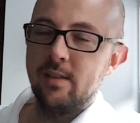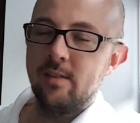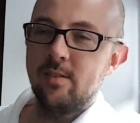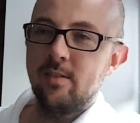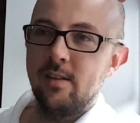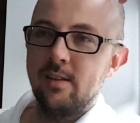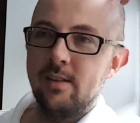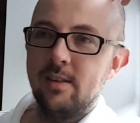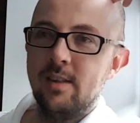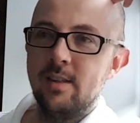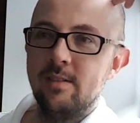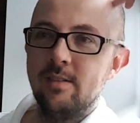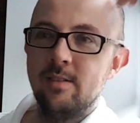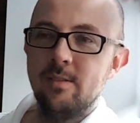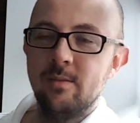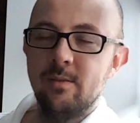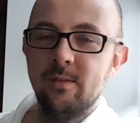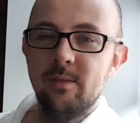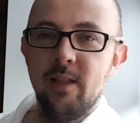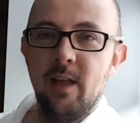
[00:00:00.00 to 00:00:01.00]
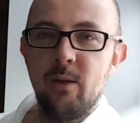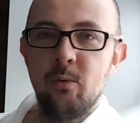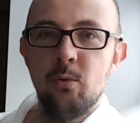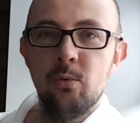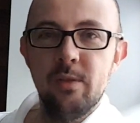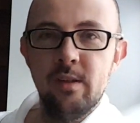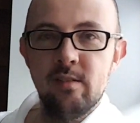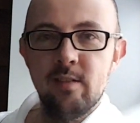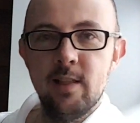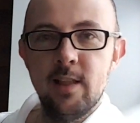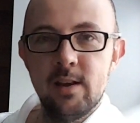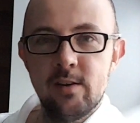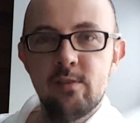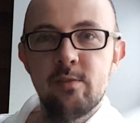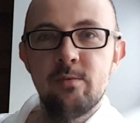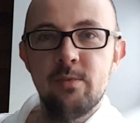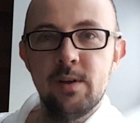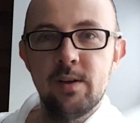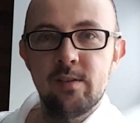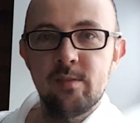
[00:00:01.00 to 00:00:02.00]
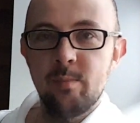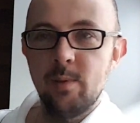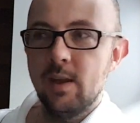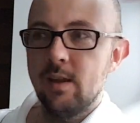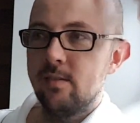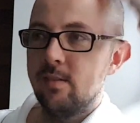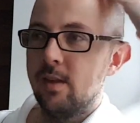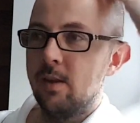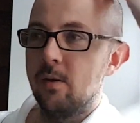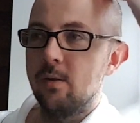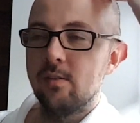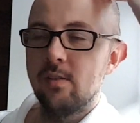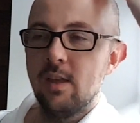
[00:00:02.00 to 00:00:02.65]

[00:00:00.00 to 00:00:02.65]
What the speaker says: So he, like all these lich first picks, he